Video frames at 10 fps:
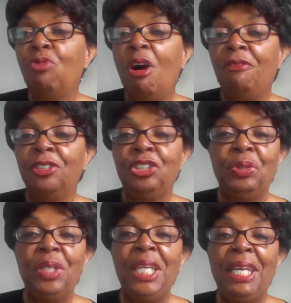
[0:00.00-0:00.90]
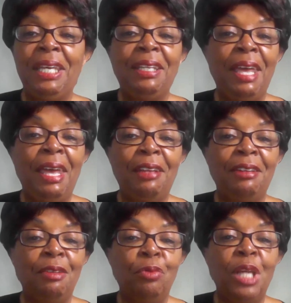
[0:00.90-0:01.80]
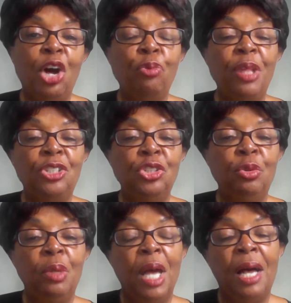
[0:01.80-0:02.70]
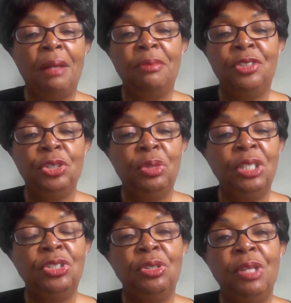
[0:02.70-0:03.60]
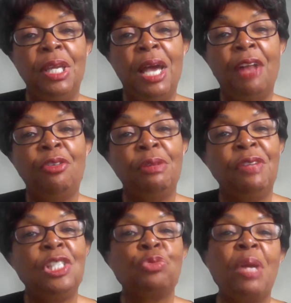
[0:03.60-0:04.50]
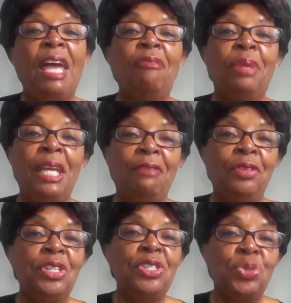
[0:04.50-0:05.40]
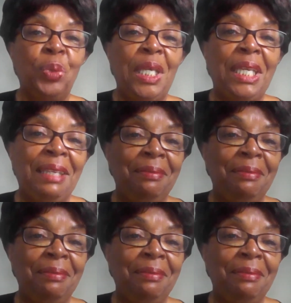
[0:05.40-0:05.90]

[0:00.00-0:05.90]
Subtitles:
all for tuning in, and we hope that you tune into the other events we have planned for this week.